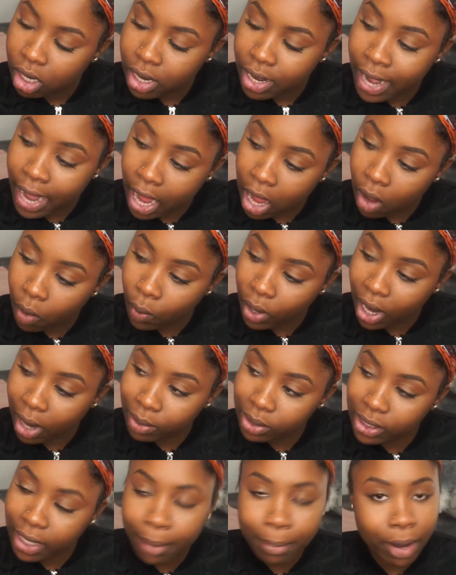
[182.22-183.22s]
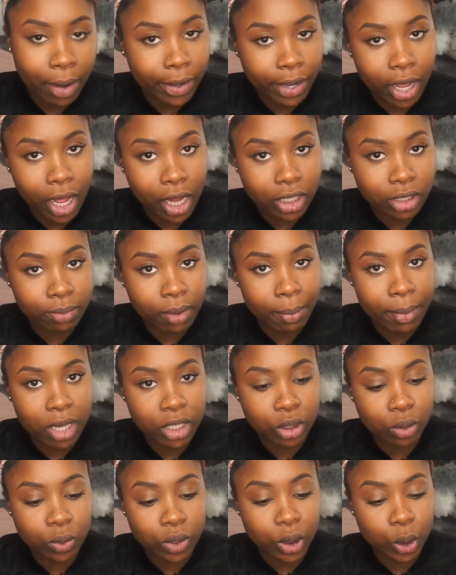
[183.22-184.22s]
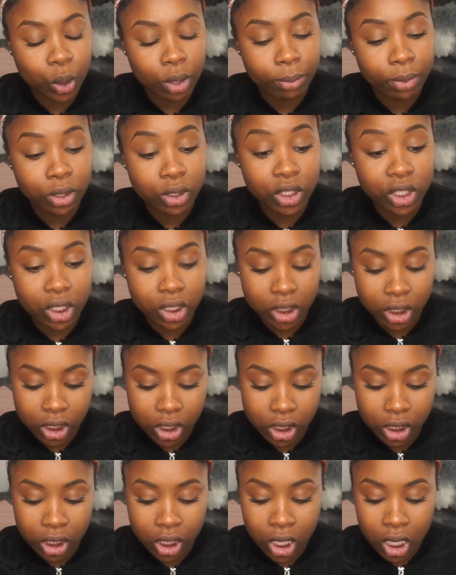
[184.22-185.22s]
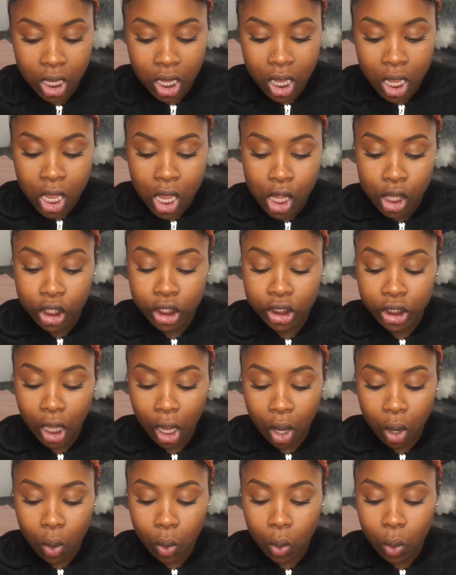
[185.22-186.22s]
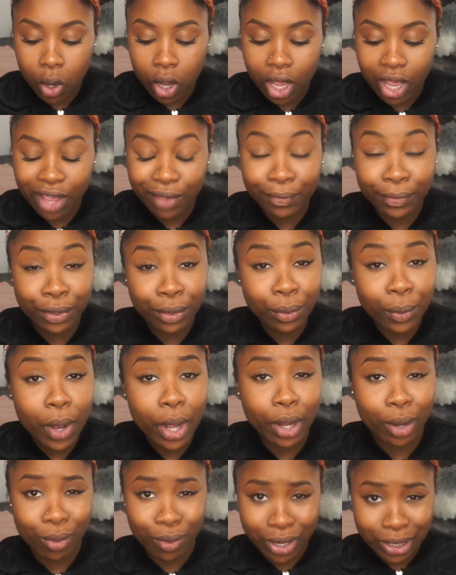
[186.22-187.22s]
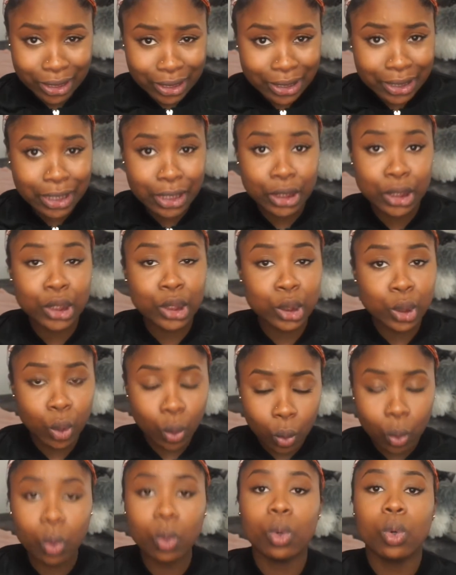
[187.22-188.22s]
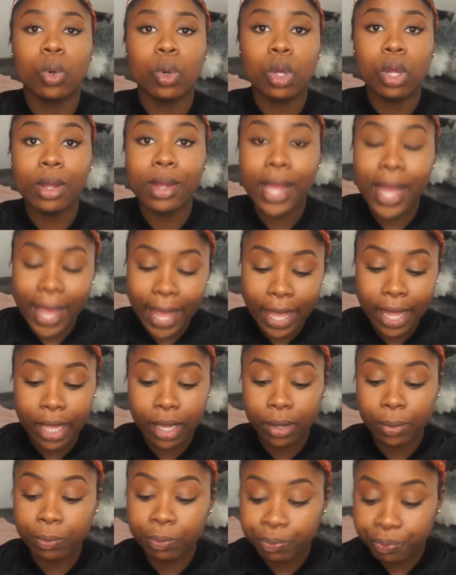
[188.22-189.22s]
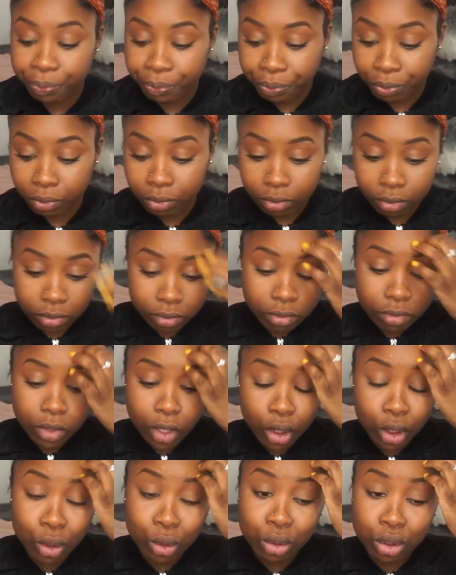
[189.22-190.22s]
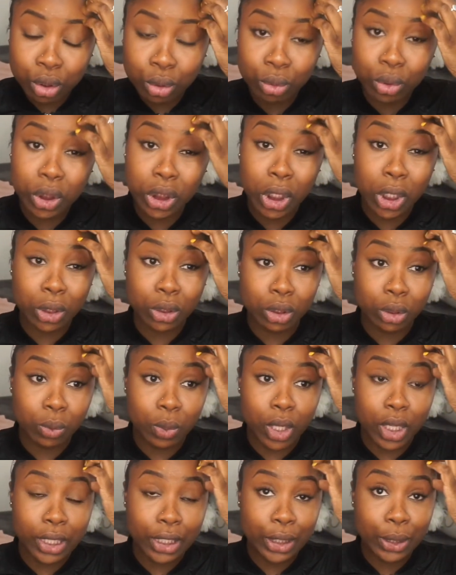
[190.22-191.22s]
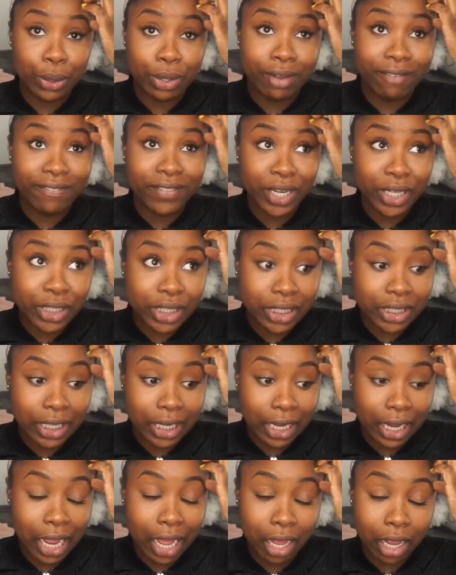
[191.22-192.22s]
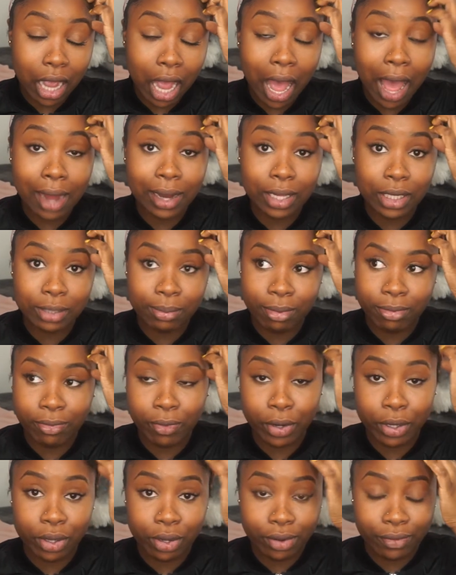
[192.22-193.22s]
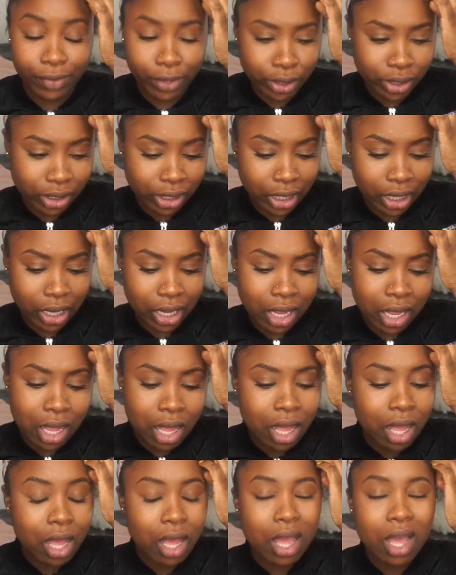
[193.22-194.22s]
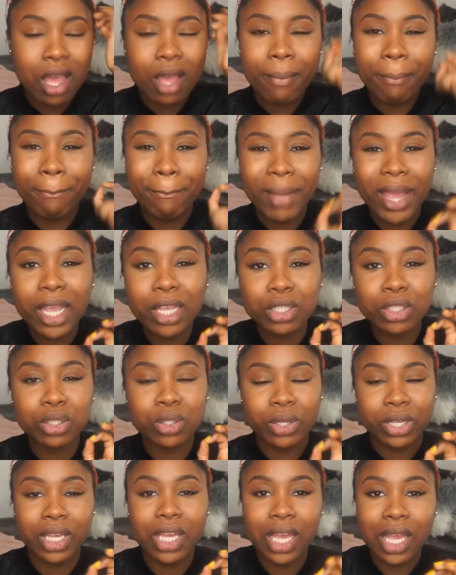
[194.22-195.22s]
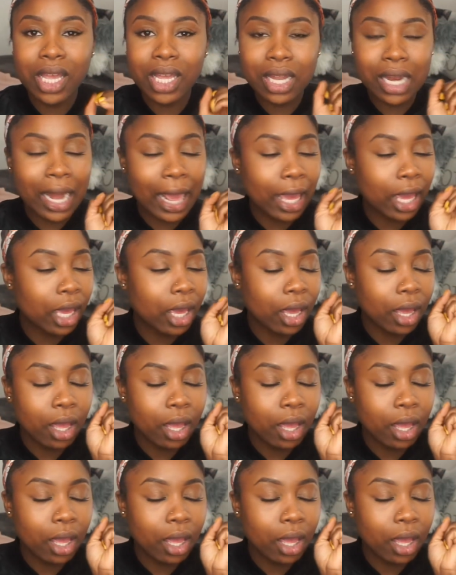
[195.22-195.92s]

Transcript: Now, when I was at Broward College, my major was criminal justice. So, if you are going to school and you choose to go to a university, a college before university, make sure key like